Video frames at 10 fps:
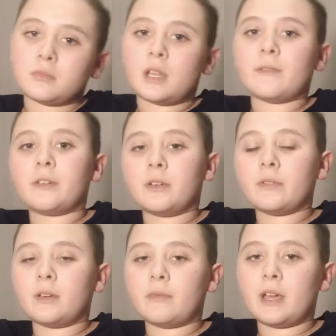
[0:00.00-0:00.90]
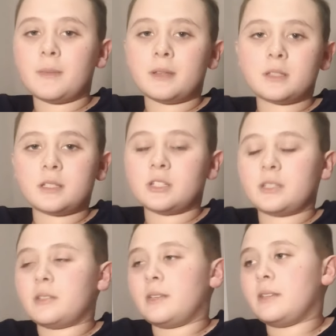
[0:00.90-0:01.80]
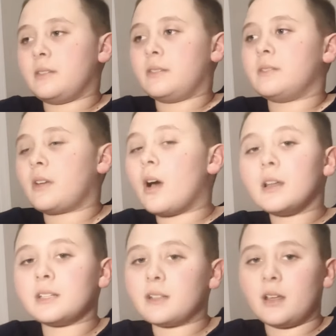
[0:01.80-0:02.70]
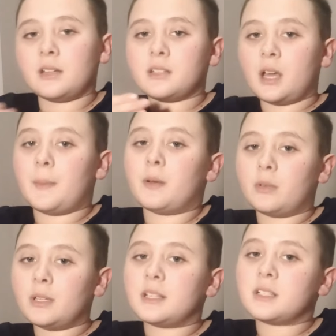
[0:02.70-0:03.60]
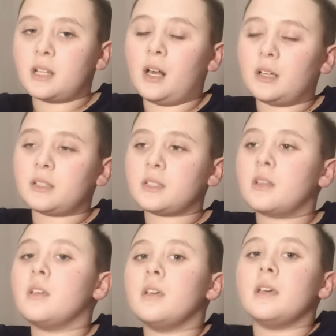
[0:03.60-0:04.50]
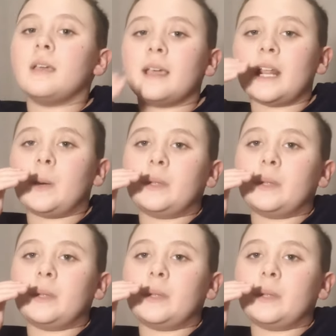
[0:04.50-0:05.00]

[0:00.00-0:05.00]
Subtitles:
time for your vitamins. It's just, it constant nonstop. It really sucks, and I